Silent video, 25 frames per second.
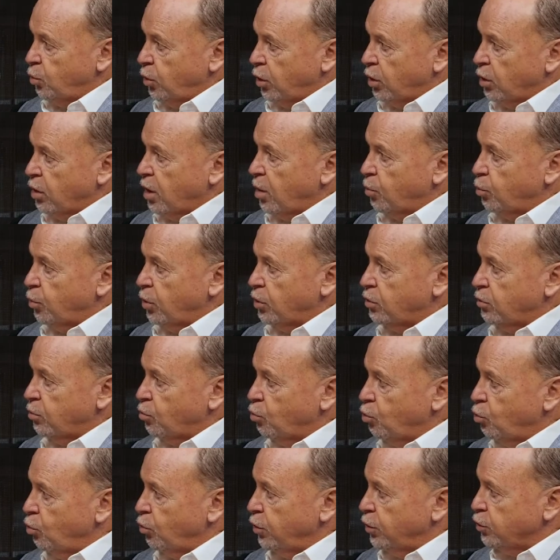you end up with
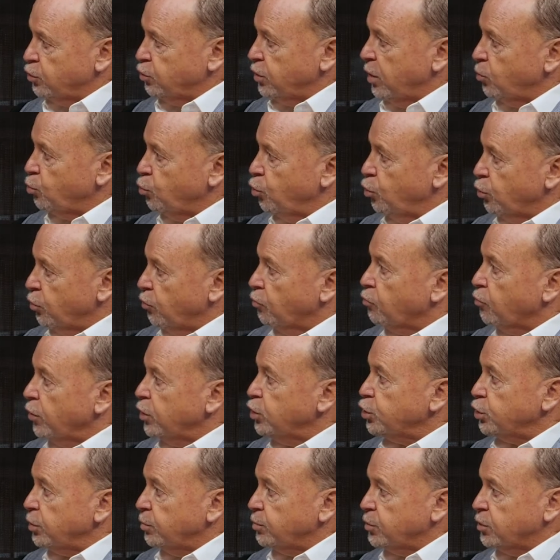is all this network of
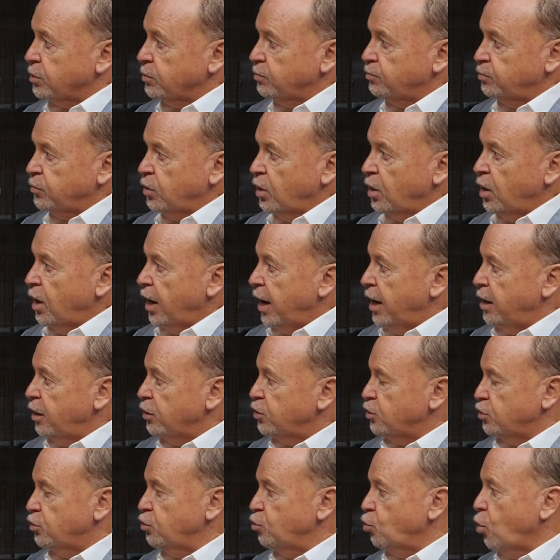friendships. And
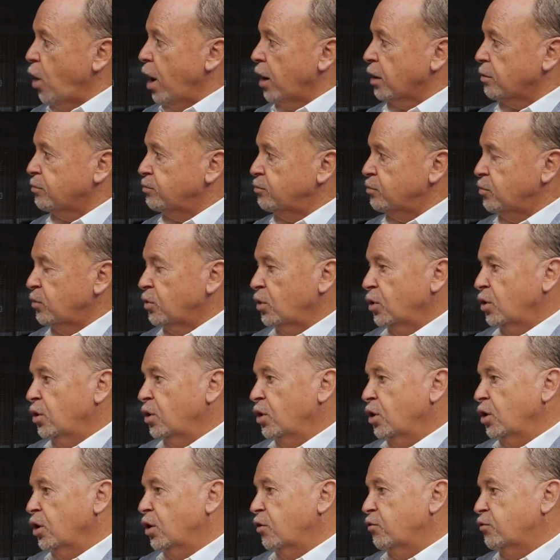it's two-way.
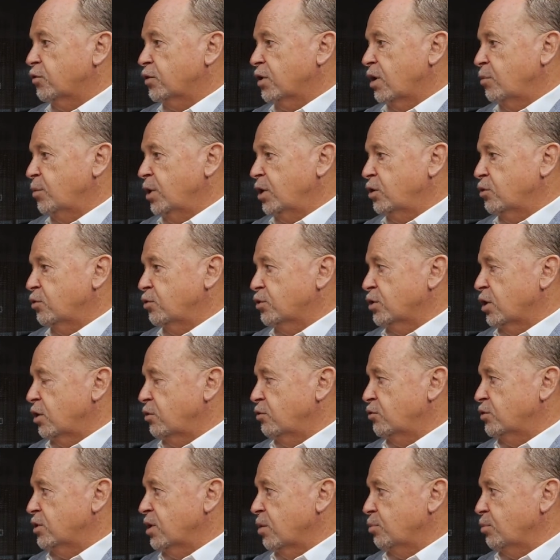If a mentor's going
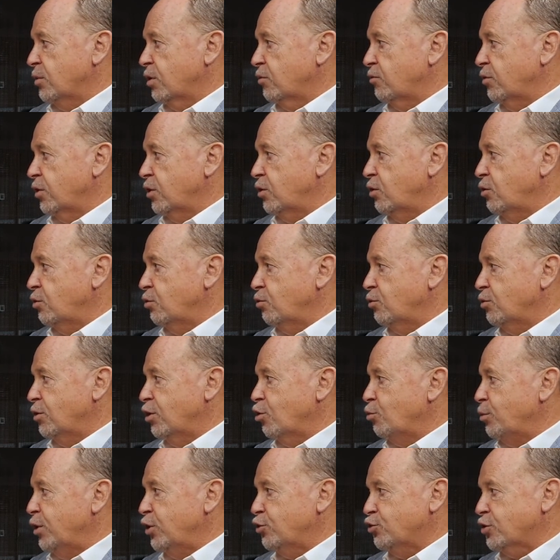to do something for you,
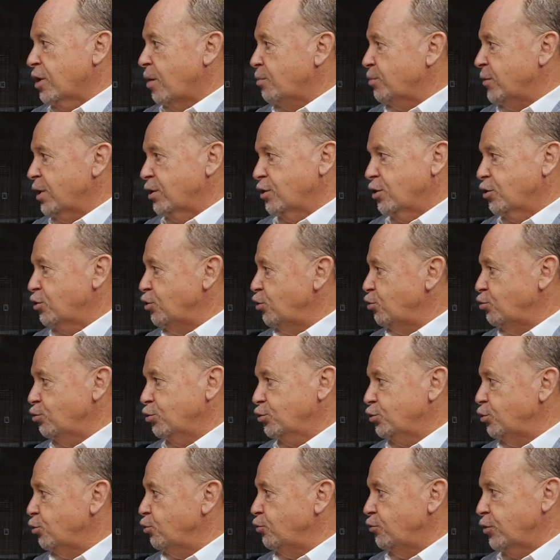there'll be something that you
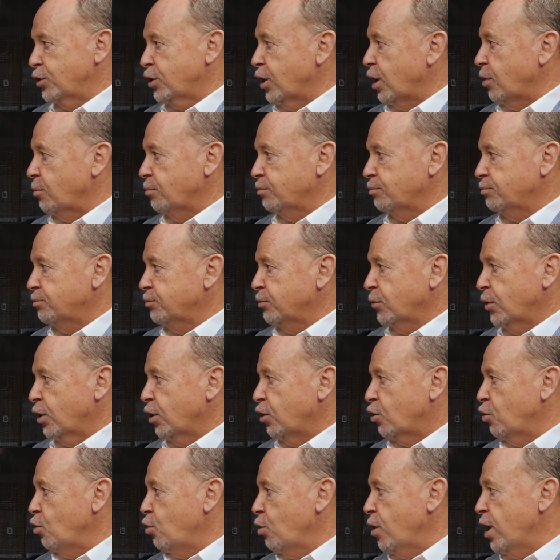will do for them.
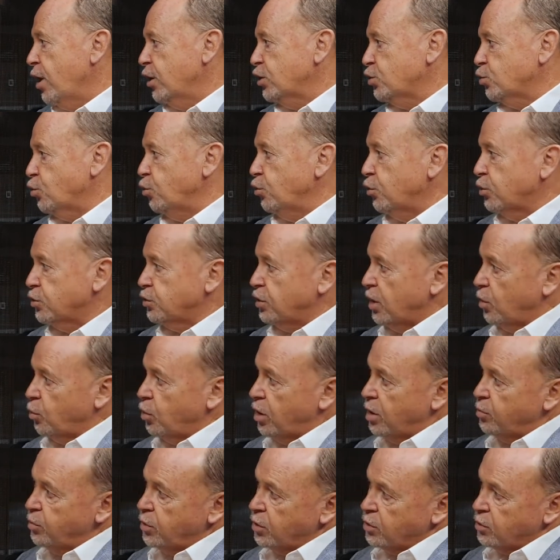It always works that
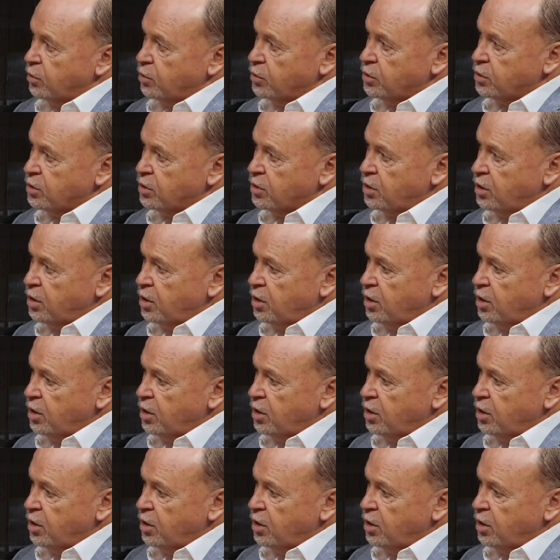way because